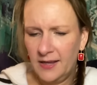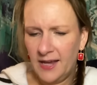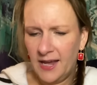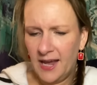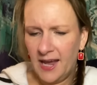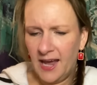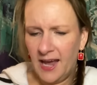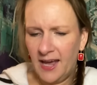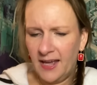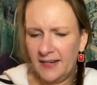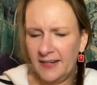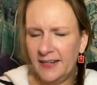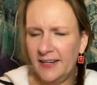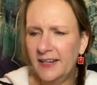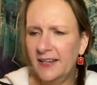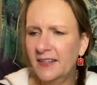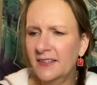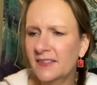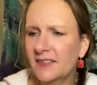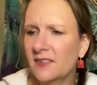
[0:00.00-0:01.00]
And it
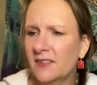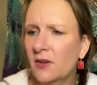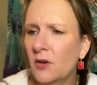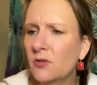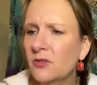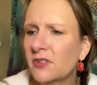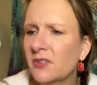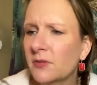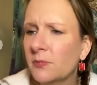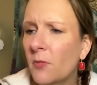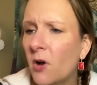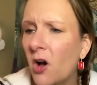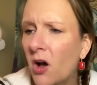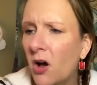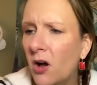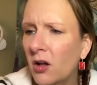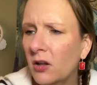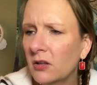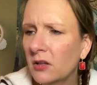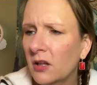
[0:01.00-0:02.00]
is so
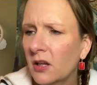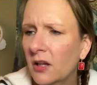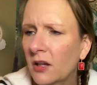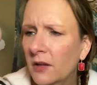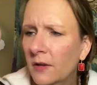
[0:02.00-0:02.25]
small.